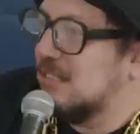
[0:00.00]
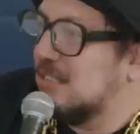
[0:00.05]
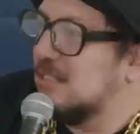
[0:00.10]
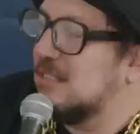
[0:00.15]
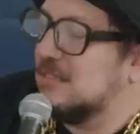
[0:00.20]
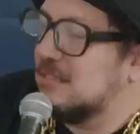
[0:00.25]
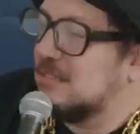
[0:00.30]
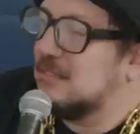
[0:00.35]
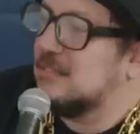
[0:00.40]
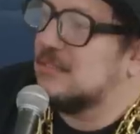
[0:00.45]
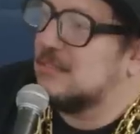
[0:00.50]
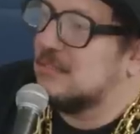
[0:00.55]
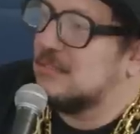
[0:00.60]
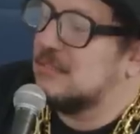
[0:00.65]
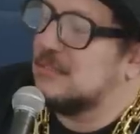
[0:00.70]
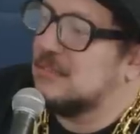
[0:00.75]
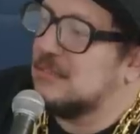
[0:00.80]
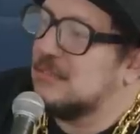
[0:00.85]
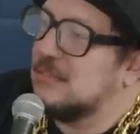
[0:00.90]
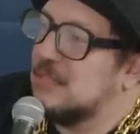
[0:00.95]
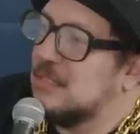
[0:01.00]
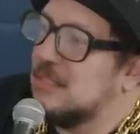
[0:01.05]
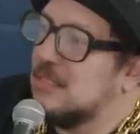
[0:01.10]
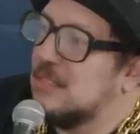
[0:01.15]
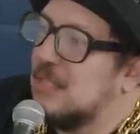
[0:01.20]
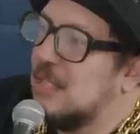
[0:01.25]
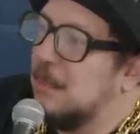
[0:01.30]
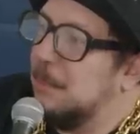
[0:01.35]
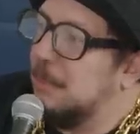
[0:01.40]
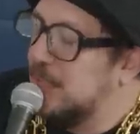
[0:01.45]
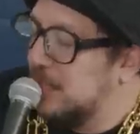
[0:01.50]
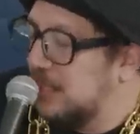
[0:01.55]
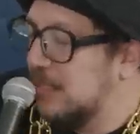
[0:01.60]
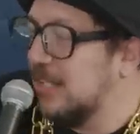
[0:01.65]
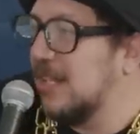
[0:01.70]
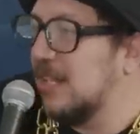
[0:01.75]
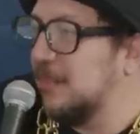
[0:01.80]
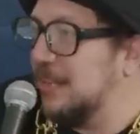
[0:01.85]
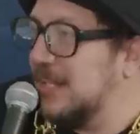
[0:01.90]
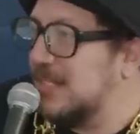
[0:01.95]
shattered. So I million said,
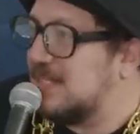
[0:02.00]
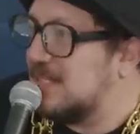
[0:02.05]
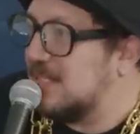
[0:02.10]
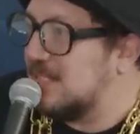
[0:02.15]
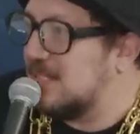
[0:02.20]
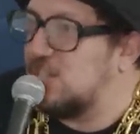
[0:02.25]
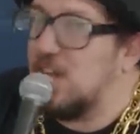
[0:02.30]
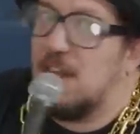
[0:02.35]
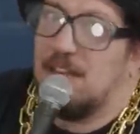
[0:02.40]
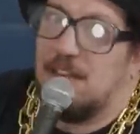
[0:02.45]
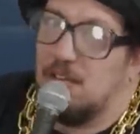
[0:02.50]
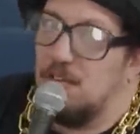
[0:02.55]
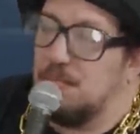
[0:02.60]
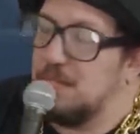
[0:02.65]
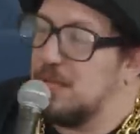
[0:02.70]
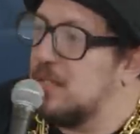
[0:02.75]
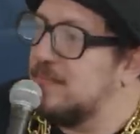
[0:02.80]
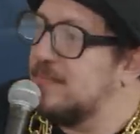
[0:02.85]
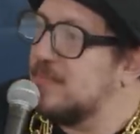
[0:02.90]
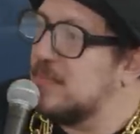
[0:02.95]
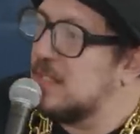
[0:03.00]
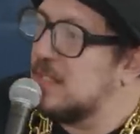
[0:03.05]
little pieces. Shout out Oprah.